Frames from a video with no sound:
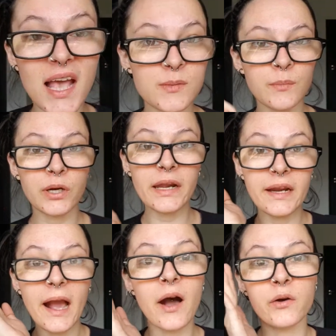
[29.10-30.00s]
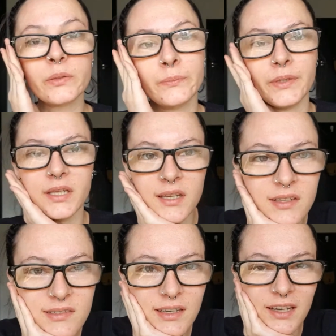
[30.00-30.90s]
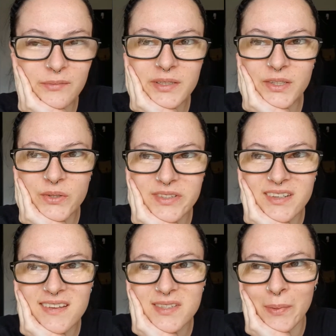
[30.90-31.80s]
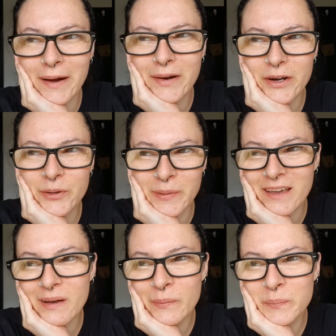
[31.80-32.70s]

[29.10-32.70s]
been breaking out because I've been using expired makeup.